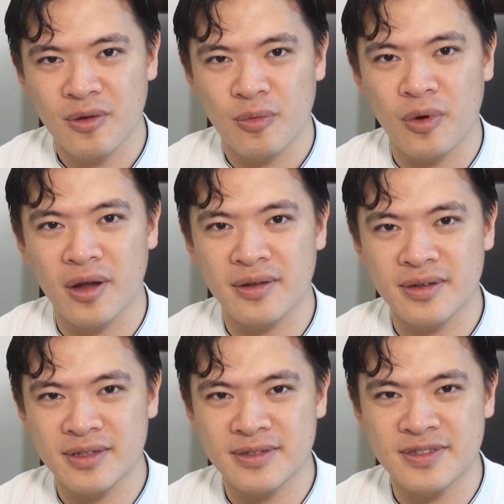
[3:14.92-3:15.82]

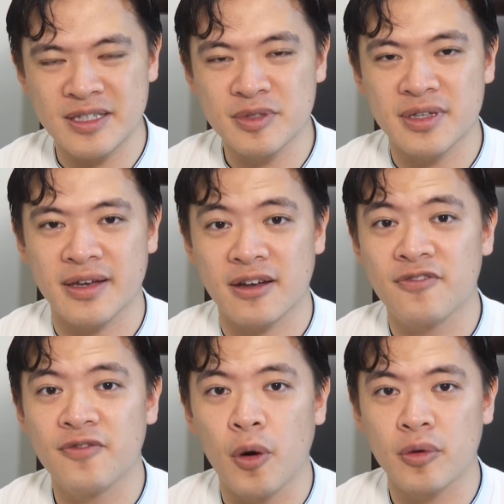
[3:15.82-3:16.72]
what seems like a
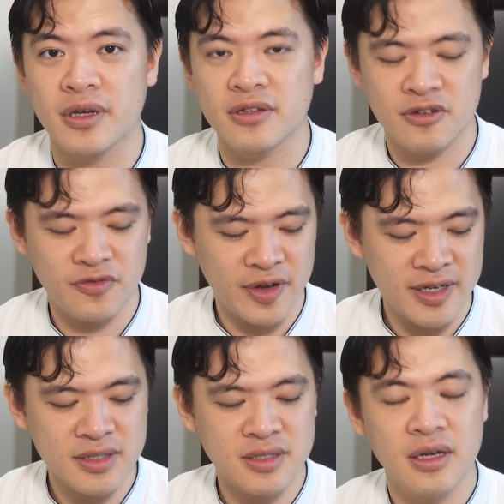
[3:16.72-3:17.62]
phone
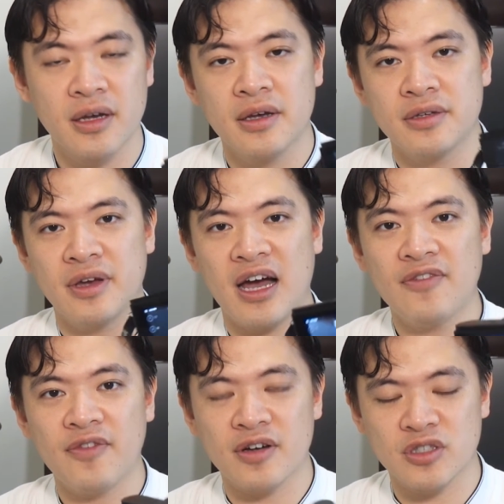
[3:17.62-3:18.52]
interface. You
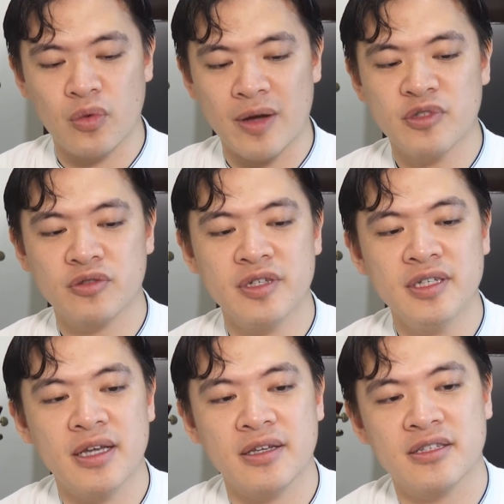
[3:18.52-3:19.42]
have a swipe
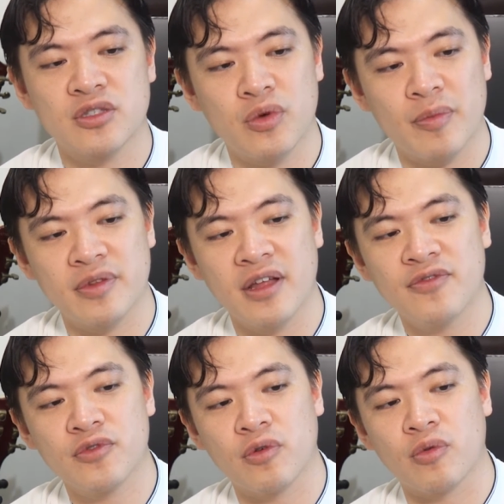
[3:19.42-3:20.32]
screen, and you can swipe
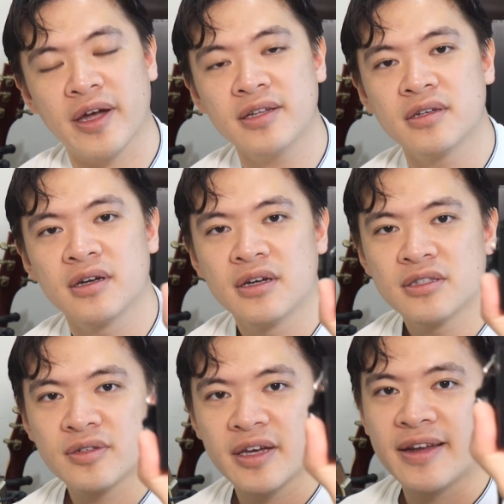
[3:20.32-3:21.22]
left or right
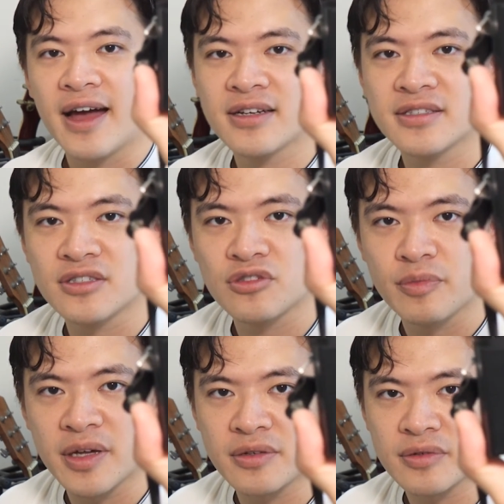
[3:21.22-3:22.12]
to gain access to
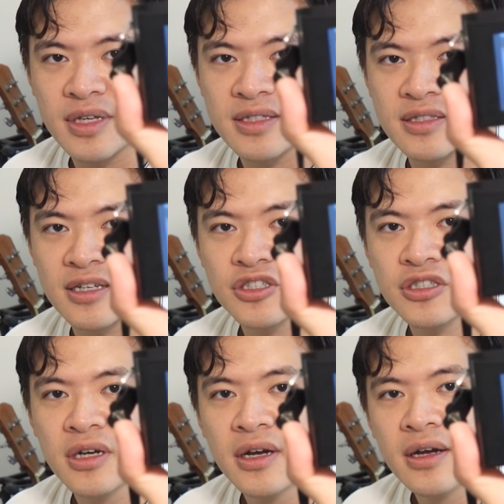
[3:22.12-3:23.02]
menus as
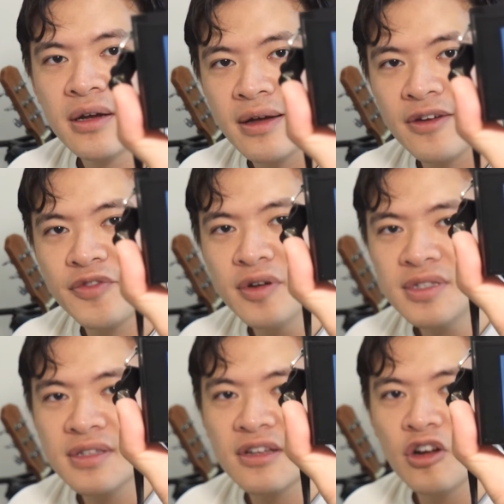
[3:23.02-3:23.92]
such. It feels
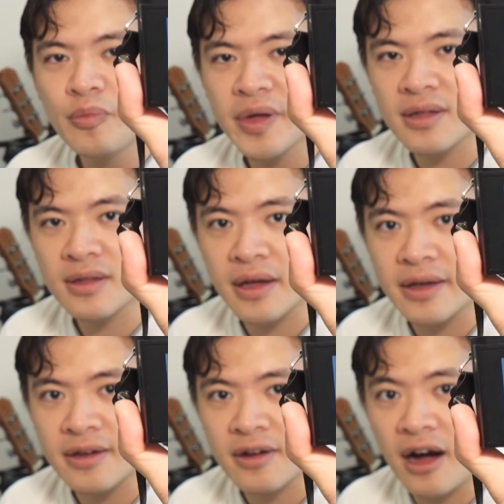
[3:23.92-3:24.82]
a little bit
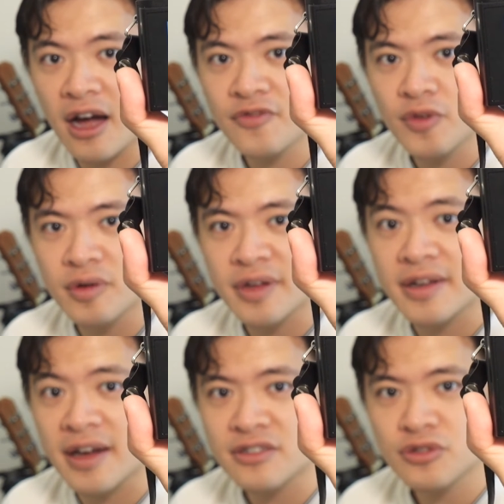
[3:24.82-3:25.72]
like iPhone
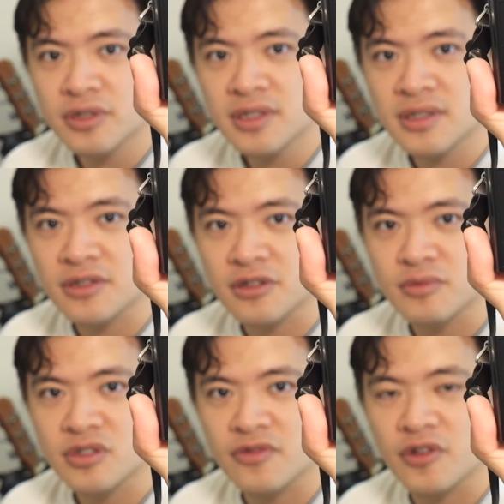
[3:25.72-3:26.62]
and Android in
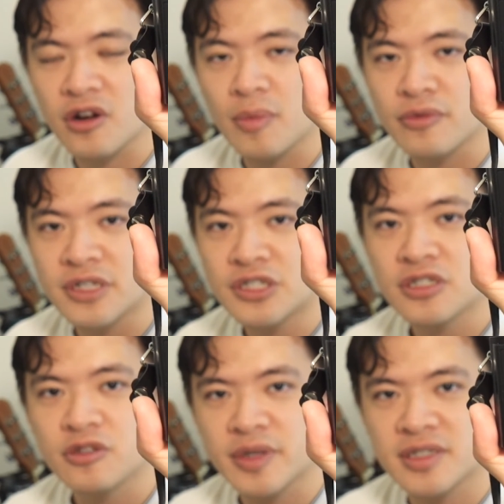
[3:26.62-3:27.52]
terms of their
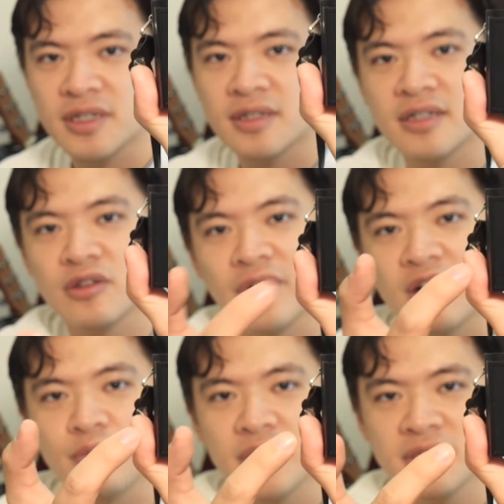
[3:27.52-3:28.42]
operation. You basically click the
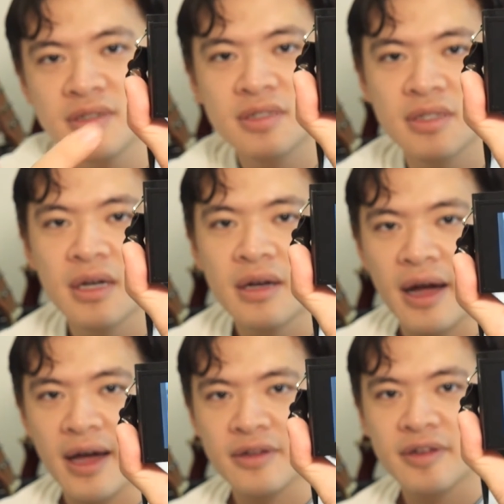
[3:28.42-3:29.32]
round buttons
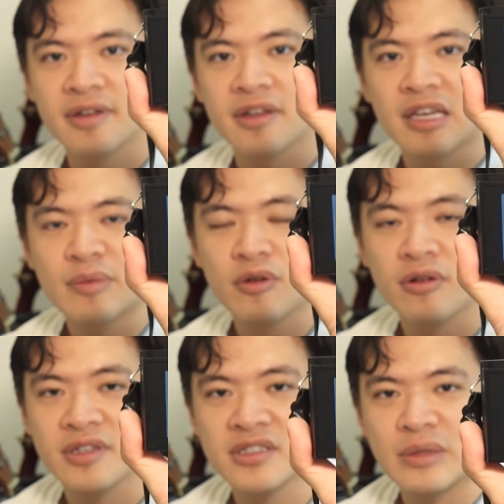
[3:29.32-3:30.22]
and you can enable
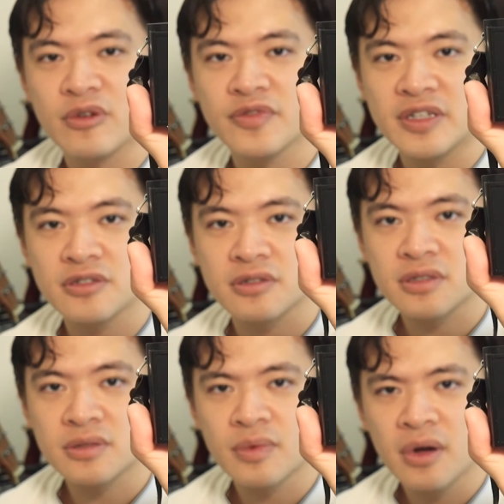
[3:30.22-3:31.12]
and disable
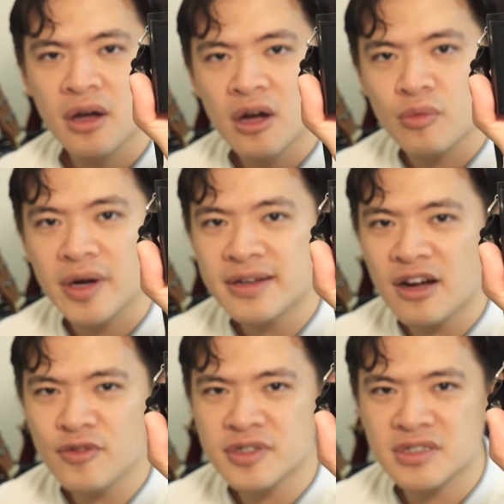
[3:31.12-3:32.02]
features. Right now,
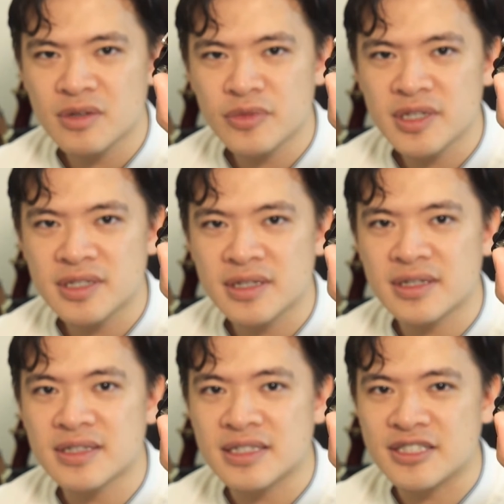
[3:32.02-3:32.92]
for some reason,
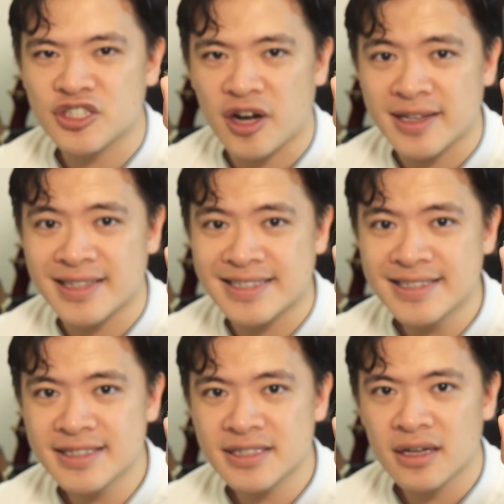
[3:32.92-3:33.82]
it is in
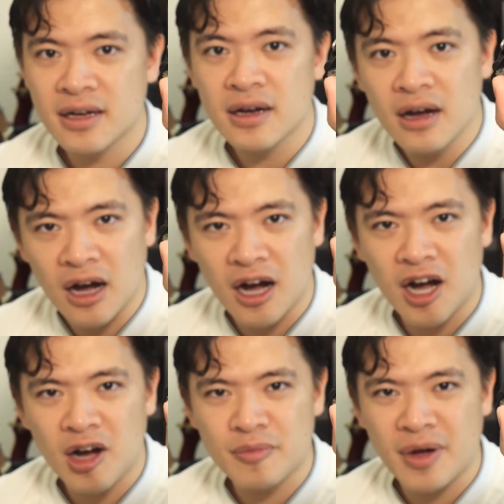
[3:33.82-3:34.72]
Chinese.
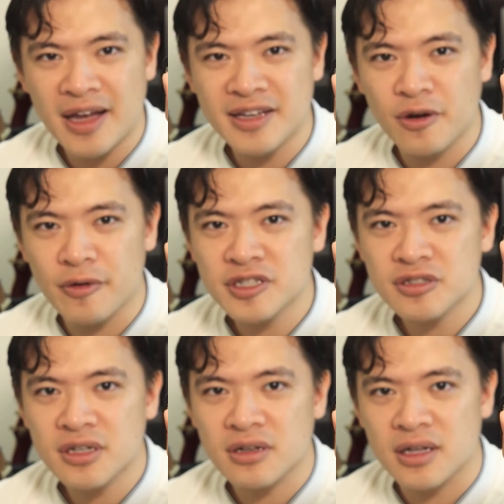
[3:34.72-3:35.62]
I
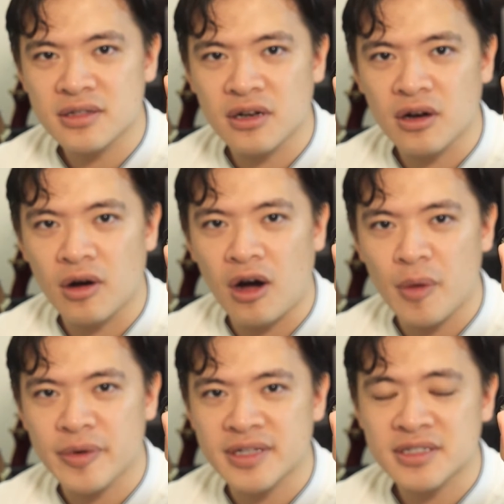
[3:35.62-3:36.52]
originally got the
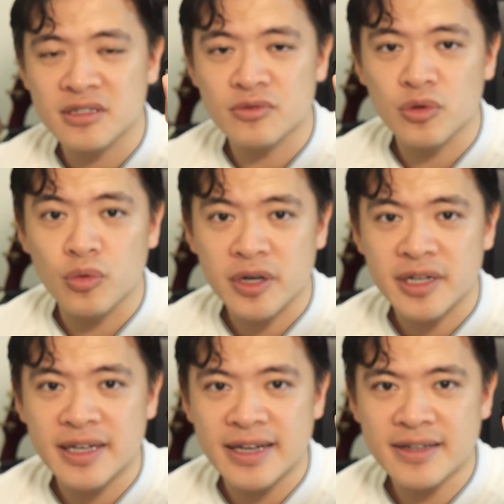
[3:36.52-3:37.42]
operating system to work
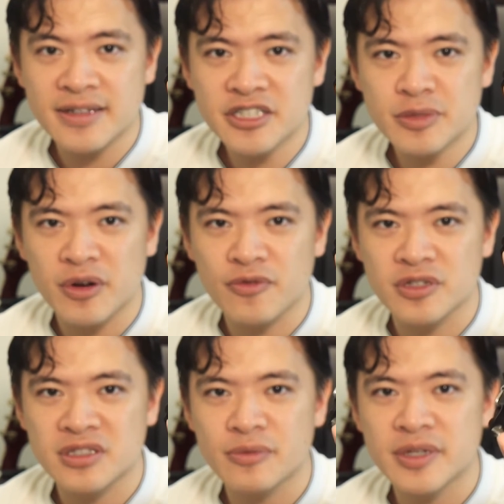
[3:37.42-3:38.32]
in English, but for
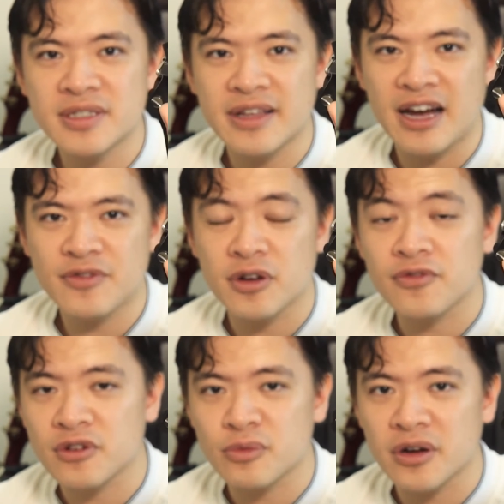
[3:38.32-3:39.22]
some reason, after a
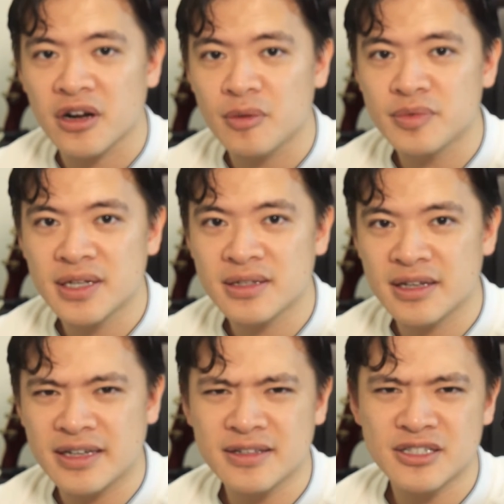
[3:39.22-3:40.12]
firmware update,
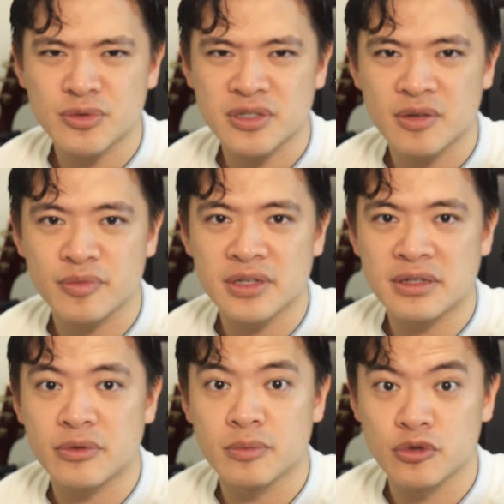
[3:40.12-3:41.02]
English was
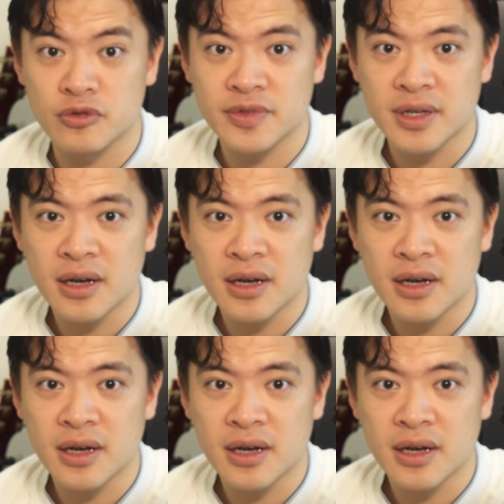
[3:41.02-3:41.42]
completely removed.